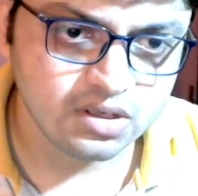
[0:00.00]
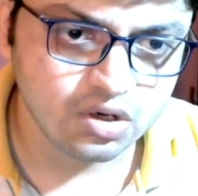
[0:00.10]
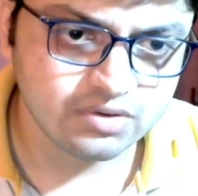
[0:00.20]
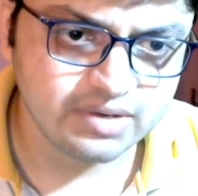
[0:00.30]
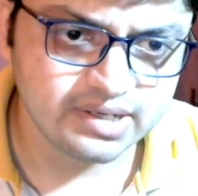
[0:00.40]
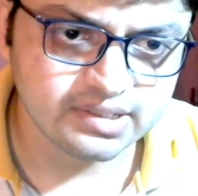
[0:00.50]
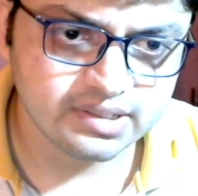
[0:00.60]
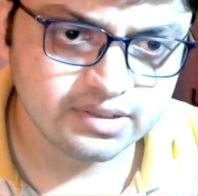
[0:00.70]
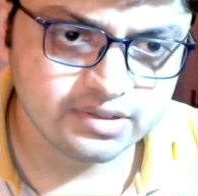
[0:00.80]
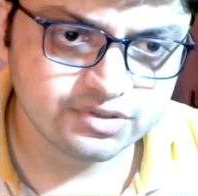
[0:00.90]
All right,
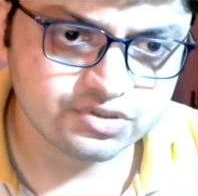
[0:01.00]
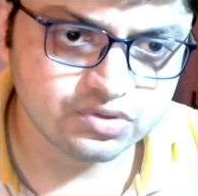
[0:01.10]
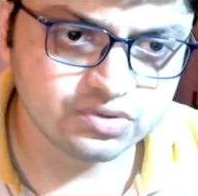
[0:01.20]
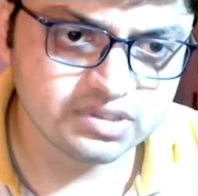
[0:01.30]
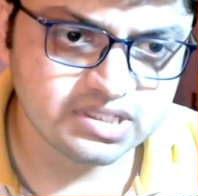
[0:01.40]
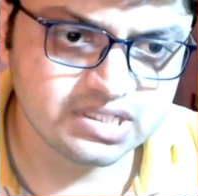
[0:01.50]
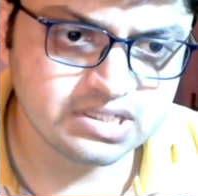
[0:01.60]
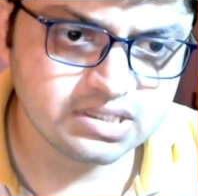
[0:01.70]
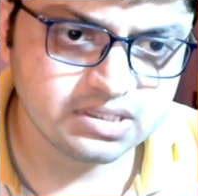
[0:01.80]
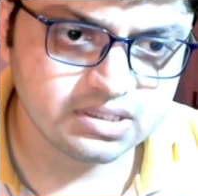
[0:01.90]
so
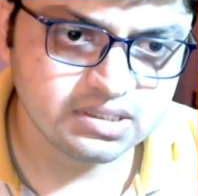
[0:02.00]
internalized